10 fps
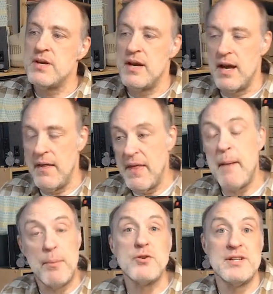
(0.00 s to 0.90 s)
And that
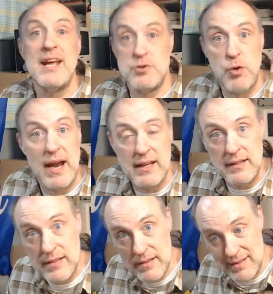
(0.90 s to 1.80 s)
person had tried
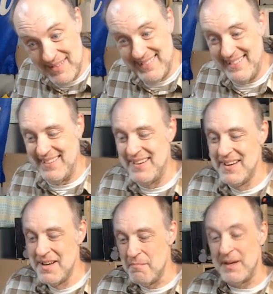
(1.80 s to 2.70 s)
it
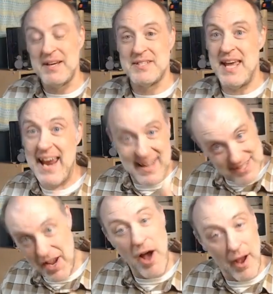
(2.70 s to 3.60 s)
because they
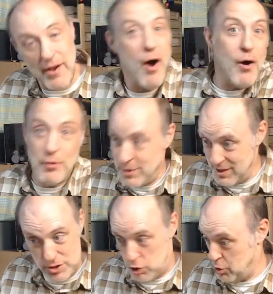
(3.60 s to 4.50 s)
saw, oh, this
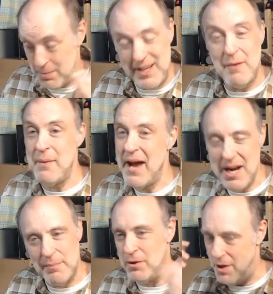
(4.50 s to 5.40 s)
should be
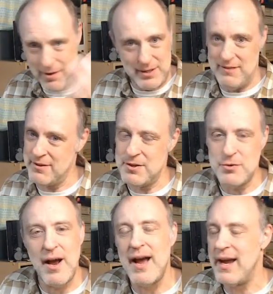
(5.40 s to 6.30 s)
compatible. I'll give it a
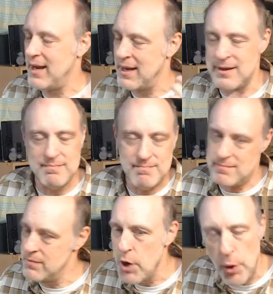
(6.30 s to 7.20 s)
try. And
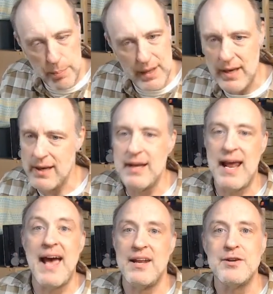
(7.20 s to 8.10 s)
nope, it
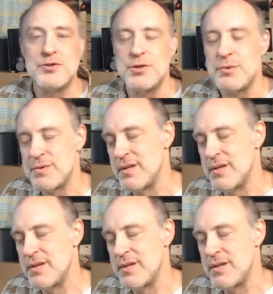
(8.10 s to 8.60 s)
had issues.